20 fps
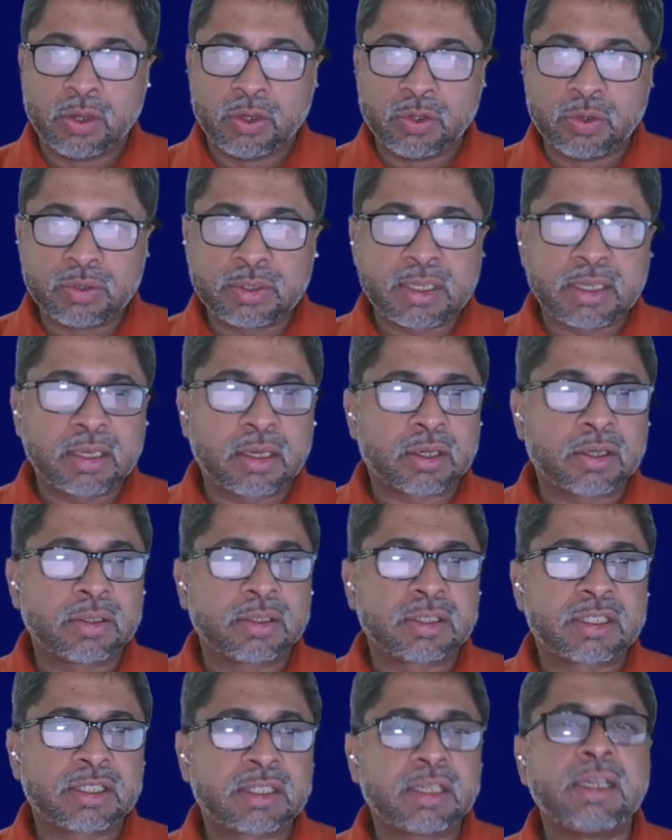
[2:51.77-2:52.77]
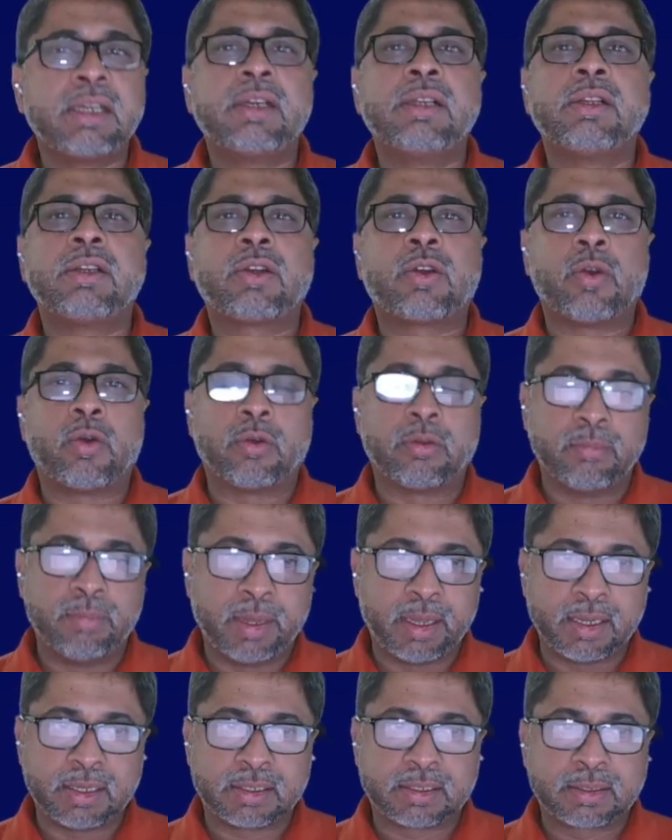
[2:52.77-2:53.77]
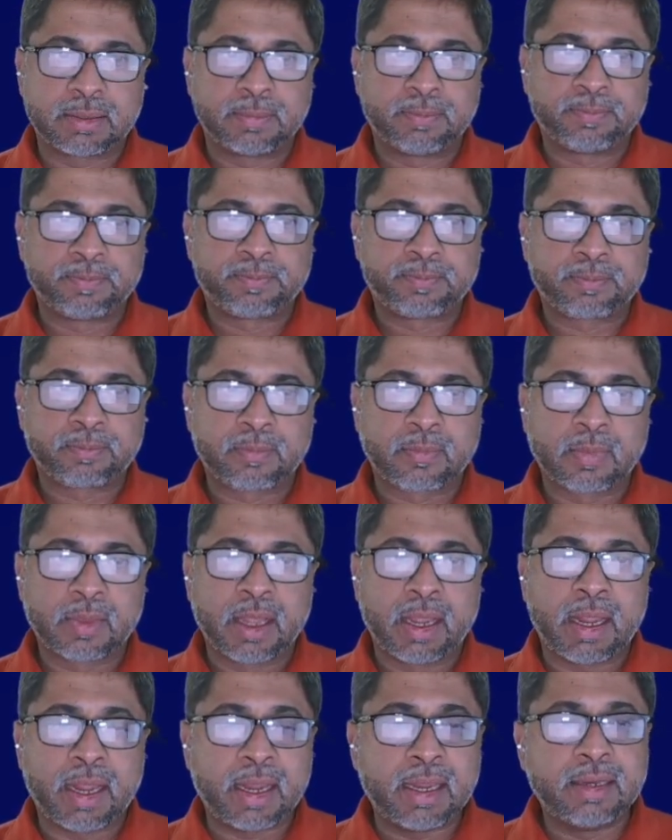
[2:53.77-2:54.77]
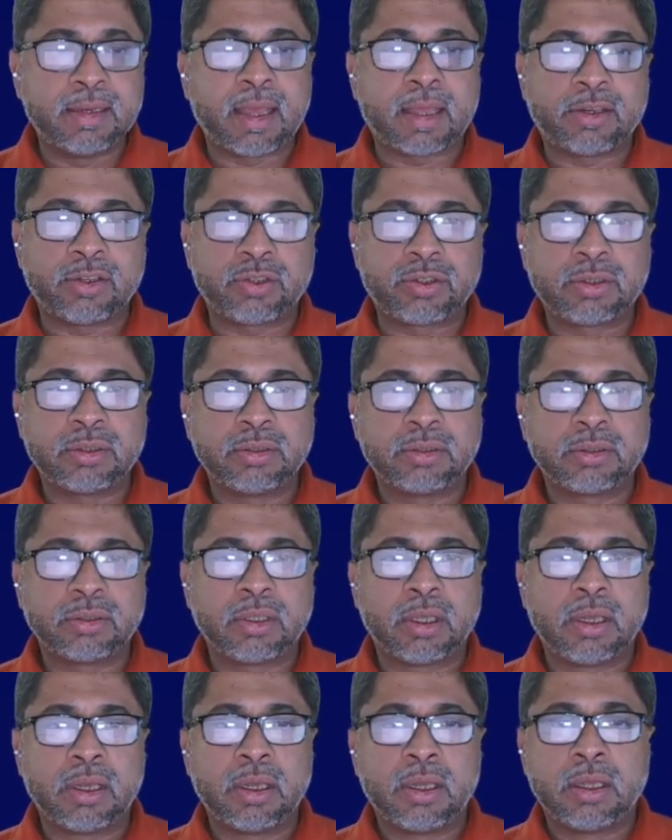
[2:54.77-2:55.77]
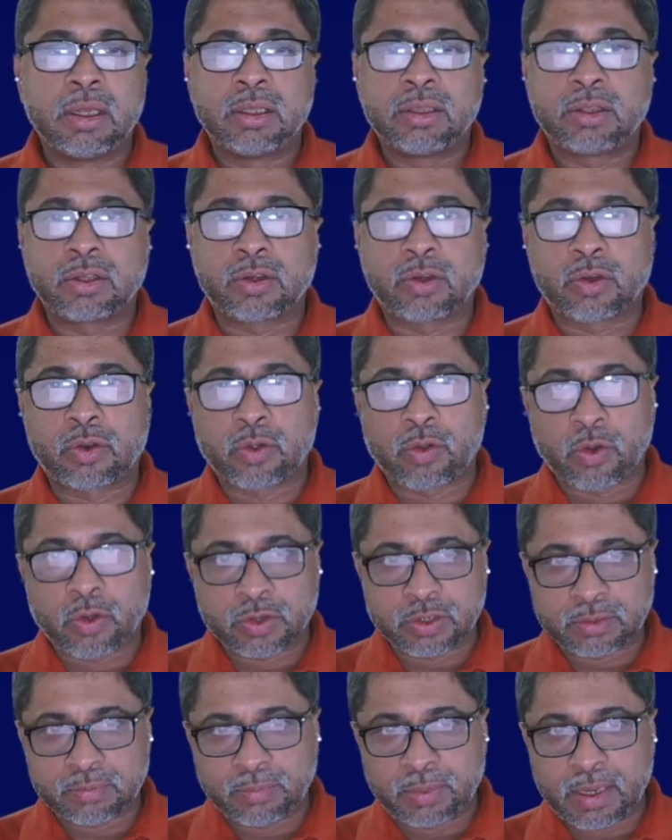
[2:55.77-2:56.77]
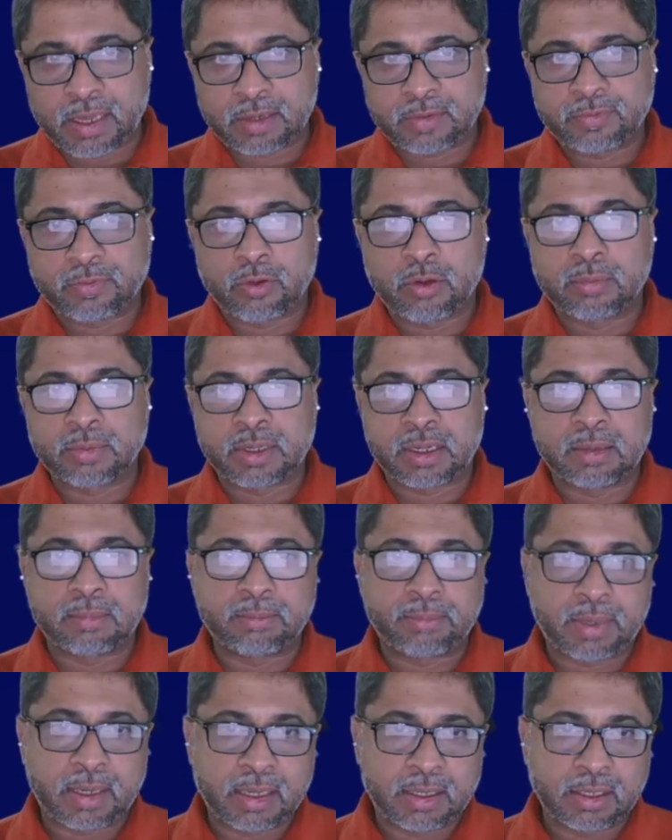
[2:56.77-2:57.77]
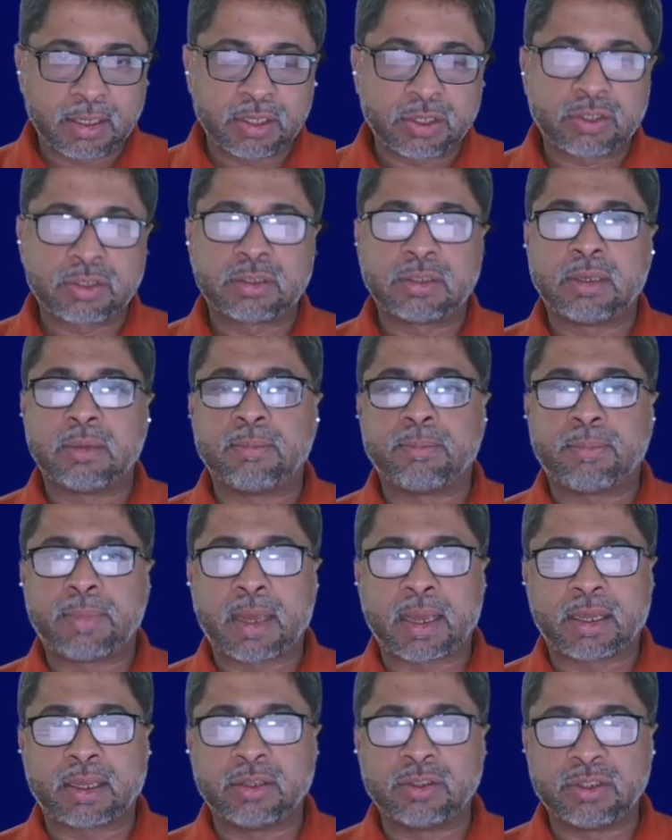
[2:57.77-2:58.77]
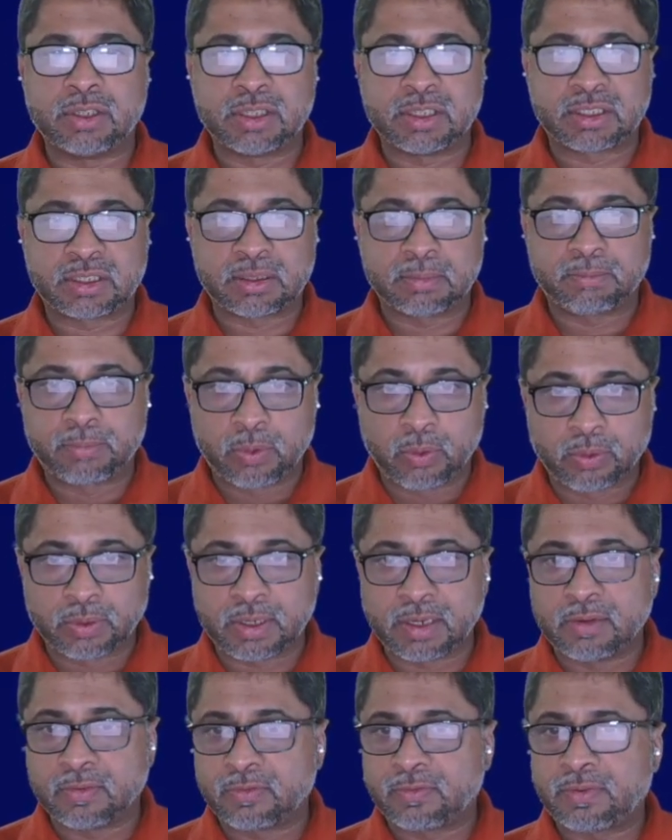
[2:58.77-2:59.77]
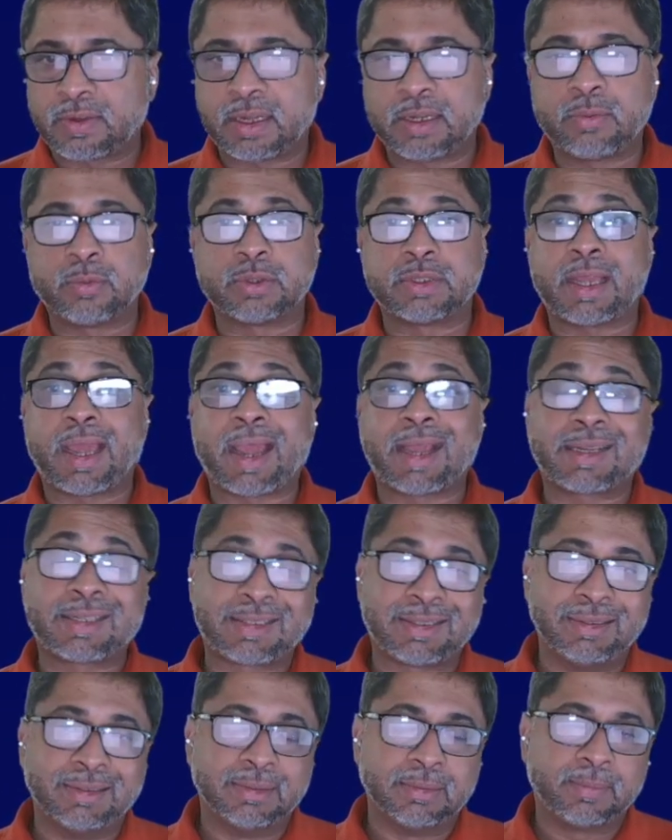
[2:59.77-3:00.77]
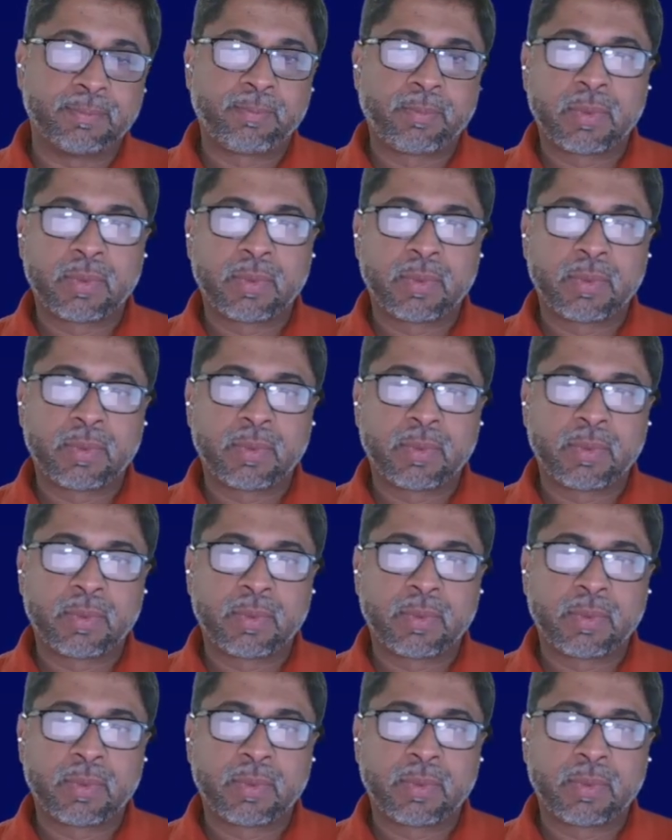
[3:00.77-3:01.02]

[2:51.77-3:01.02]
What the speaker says: using a single code base. In addition, the cross-platform compilation and packaging support in Fyne was excellent